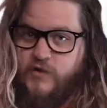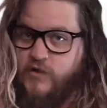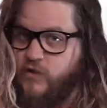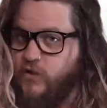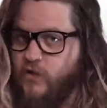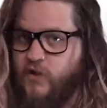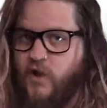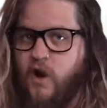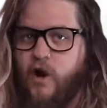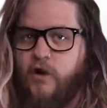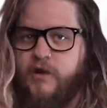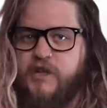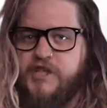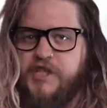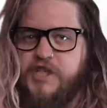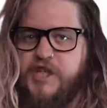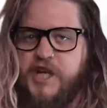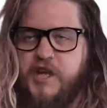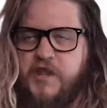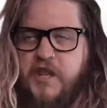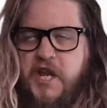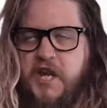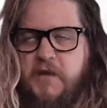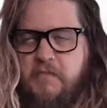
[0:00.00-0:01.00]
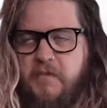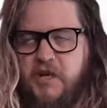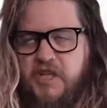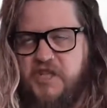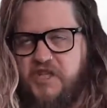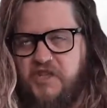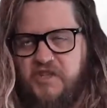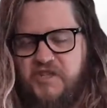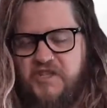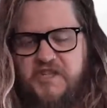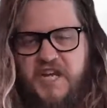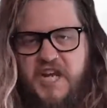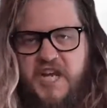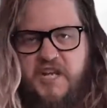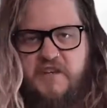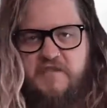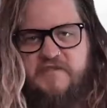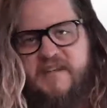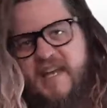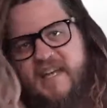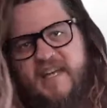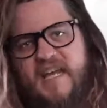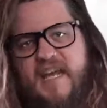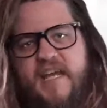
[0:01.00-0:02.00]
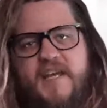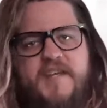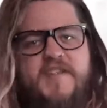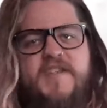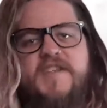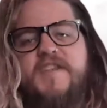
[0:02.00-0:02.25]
So y'all can share that amongst yourselves, I guess.